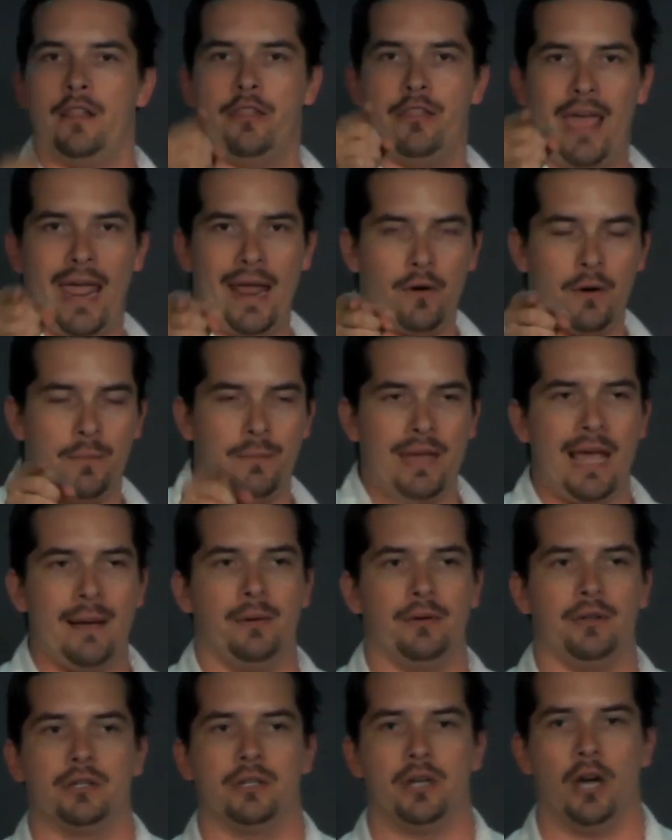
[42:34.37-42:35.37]
they would be able
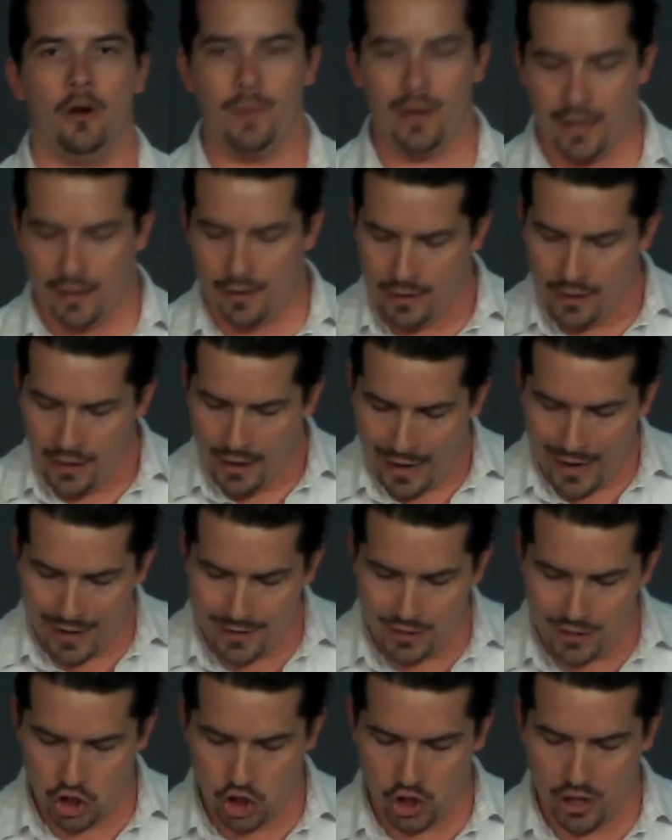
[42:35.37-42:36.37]
to go in and
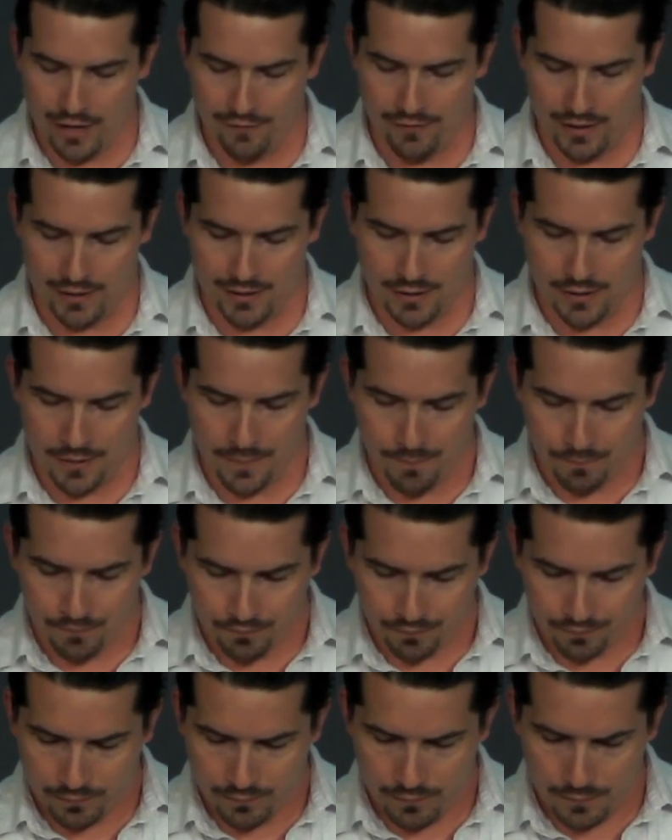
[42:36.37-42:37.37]
achieve it.
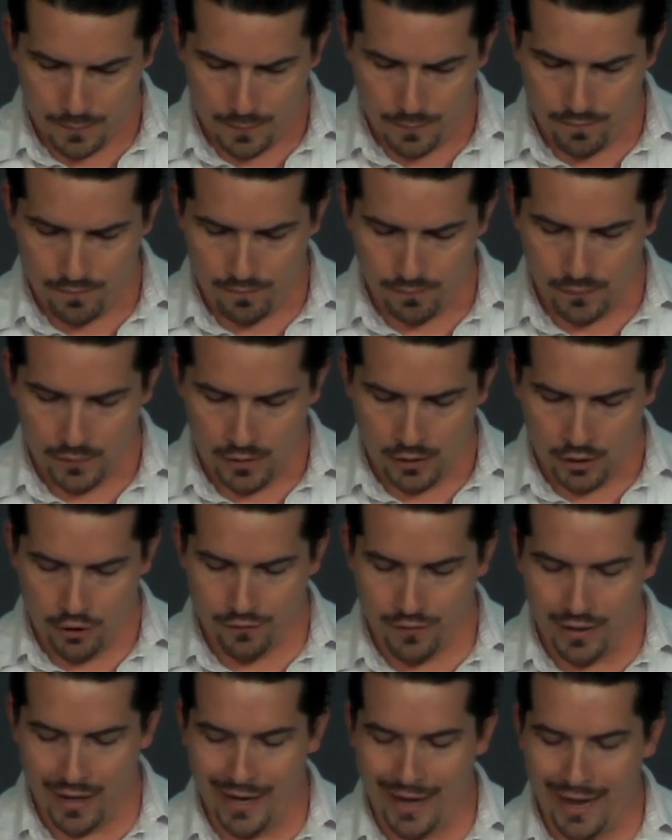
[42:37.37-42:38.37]
You've
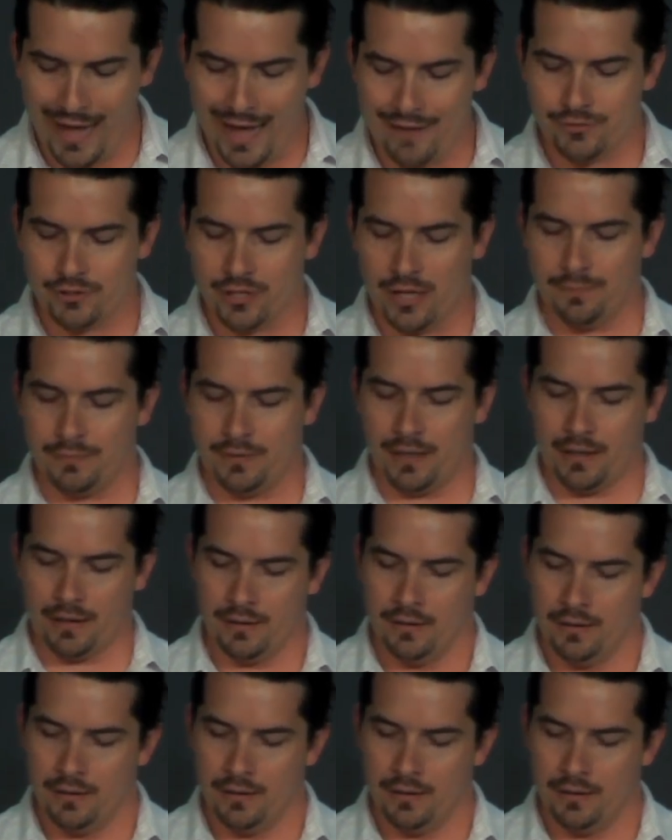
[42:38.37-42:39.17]
got to have something